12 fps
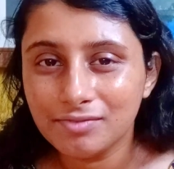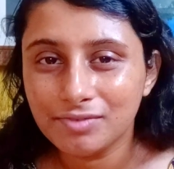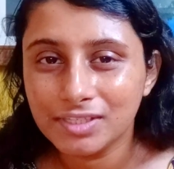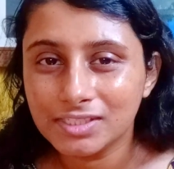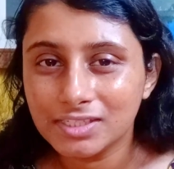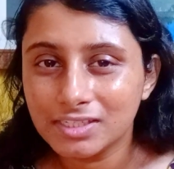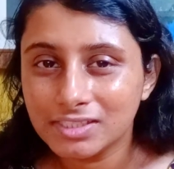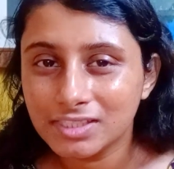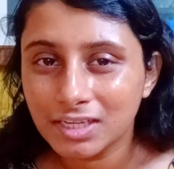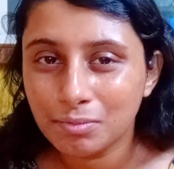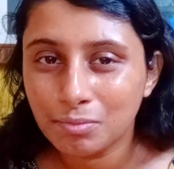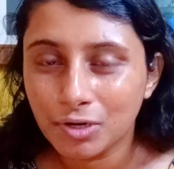features,
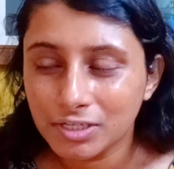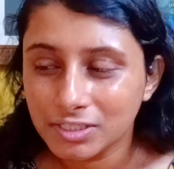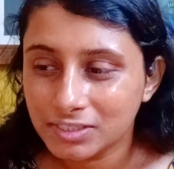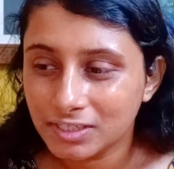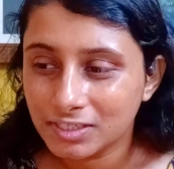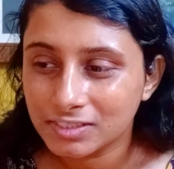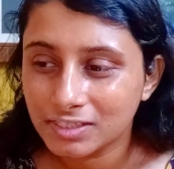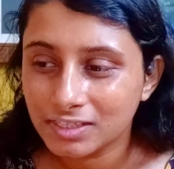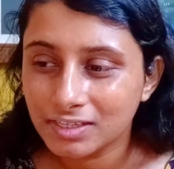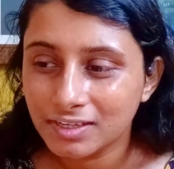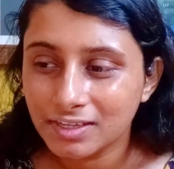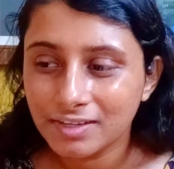their body
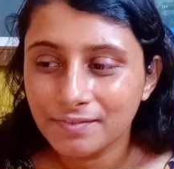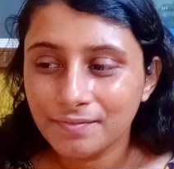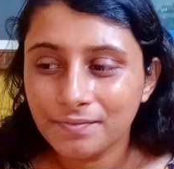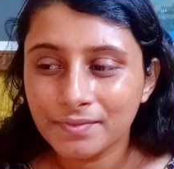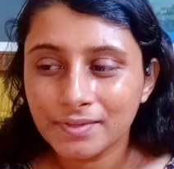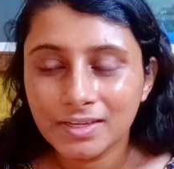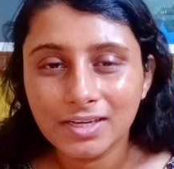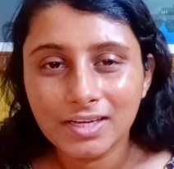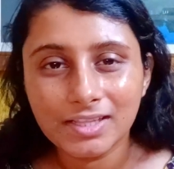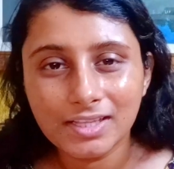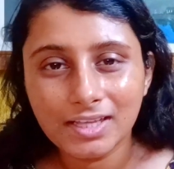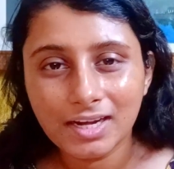structure,
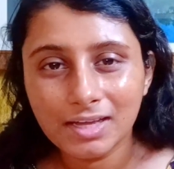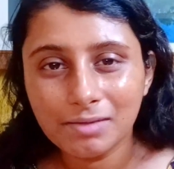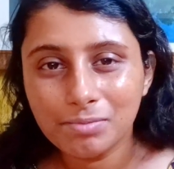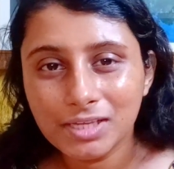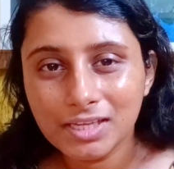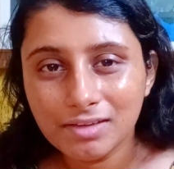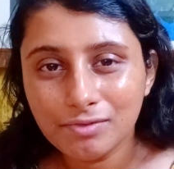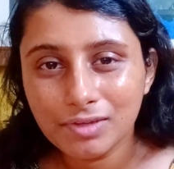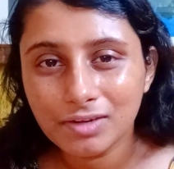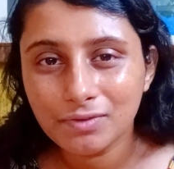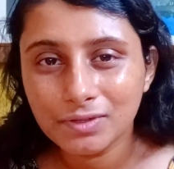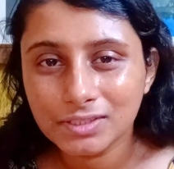their like
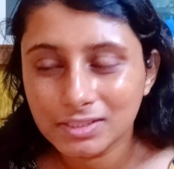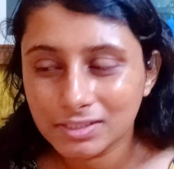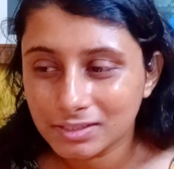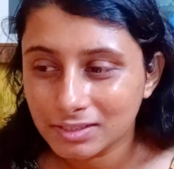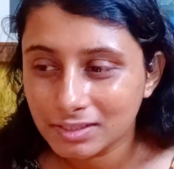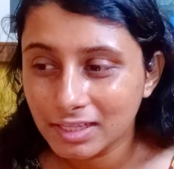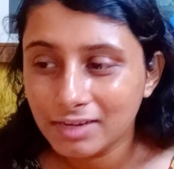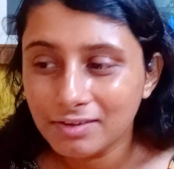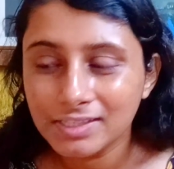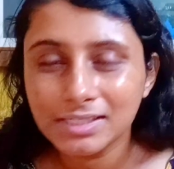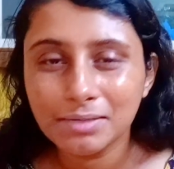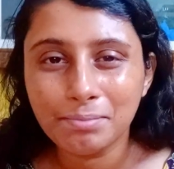behavior was, there
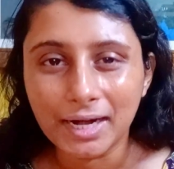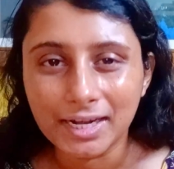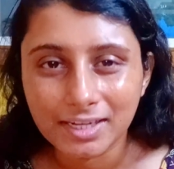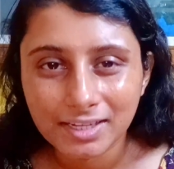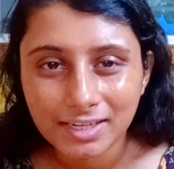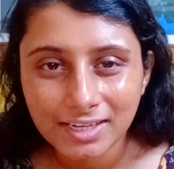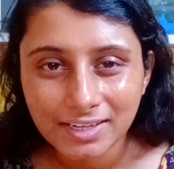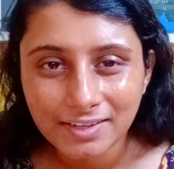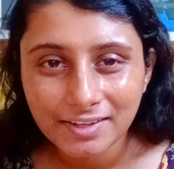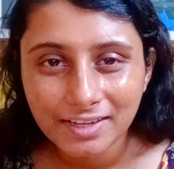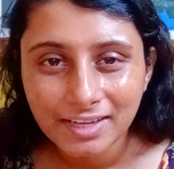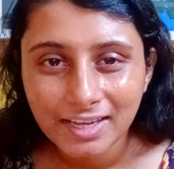was a pattern.
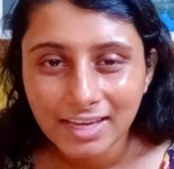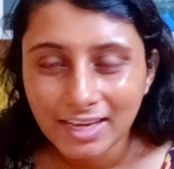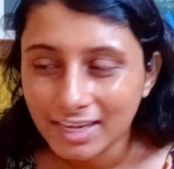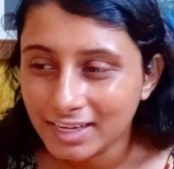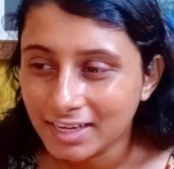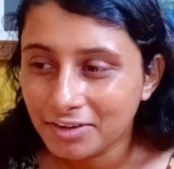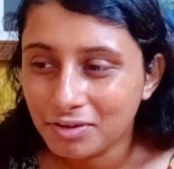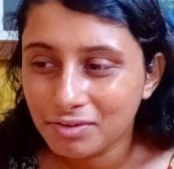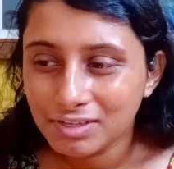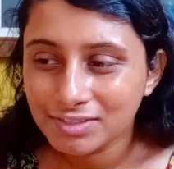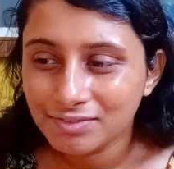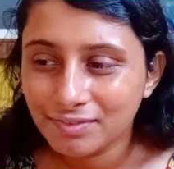And I
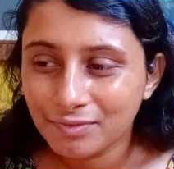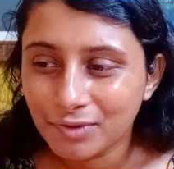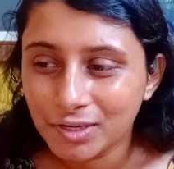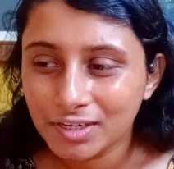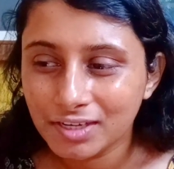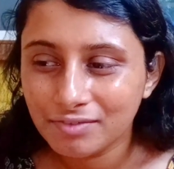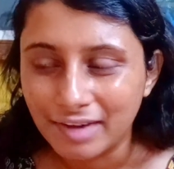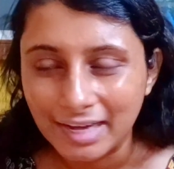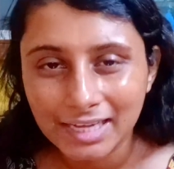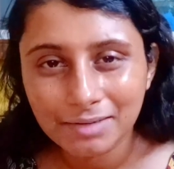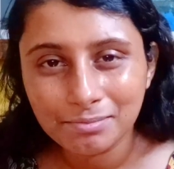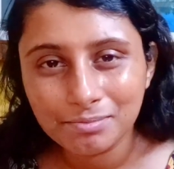always wondered why
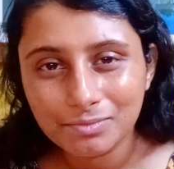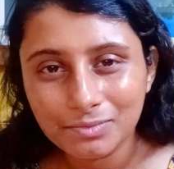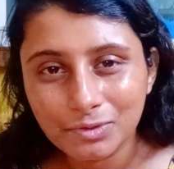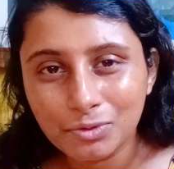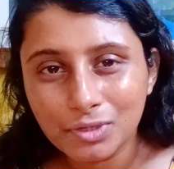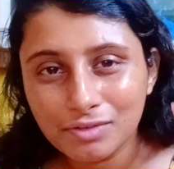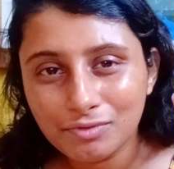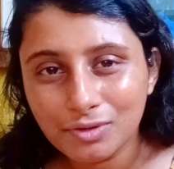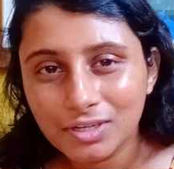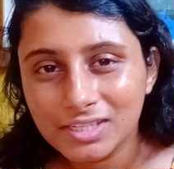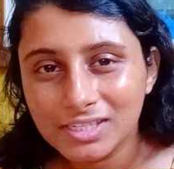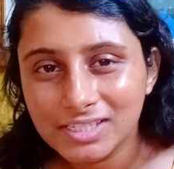I'm going for
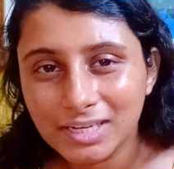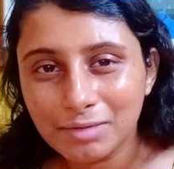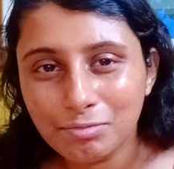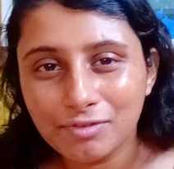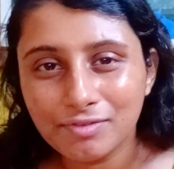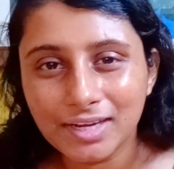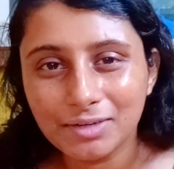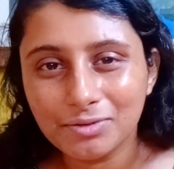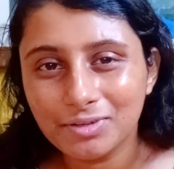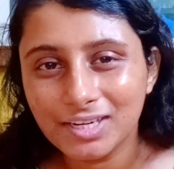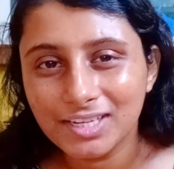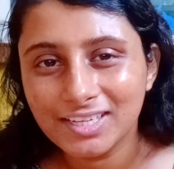this type of guy
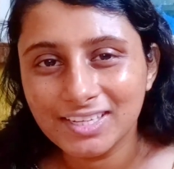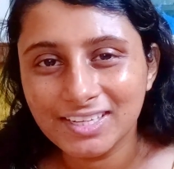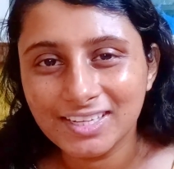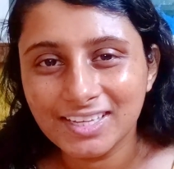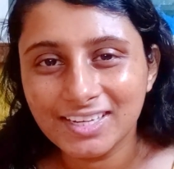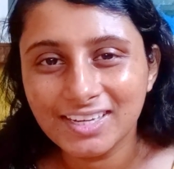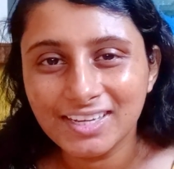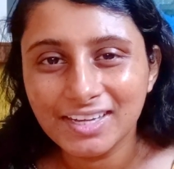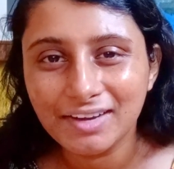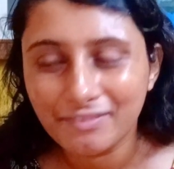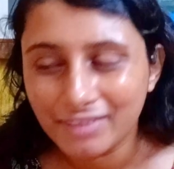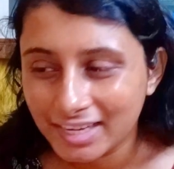only.
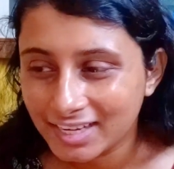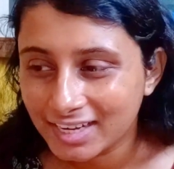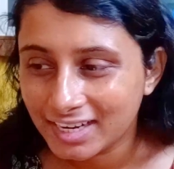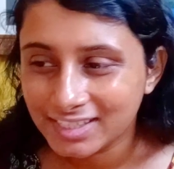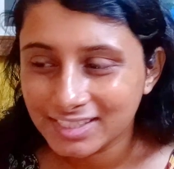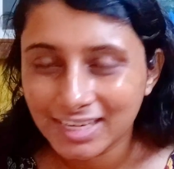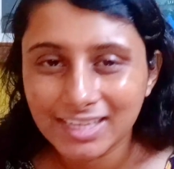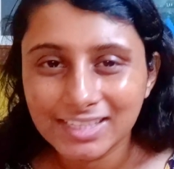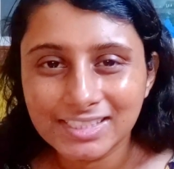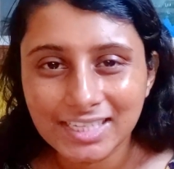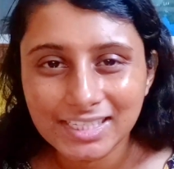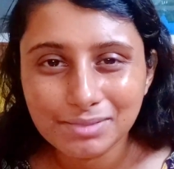Why I can't like
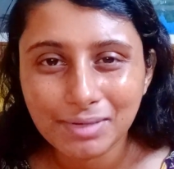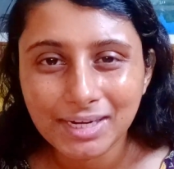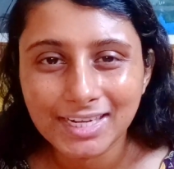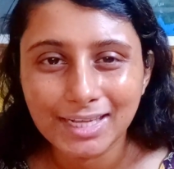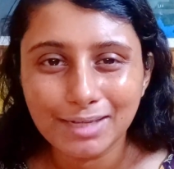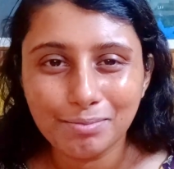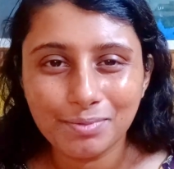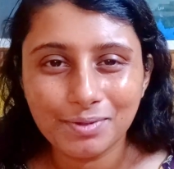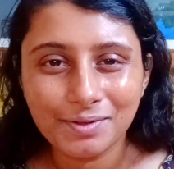change my type.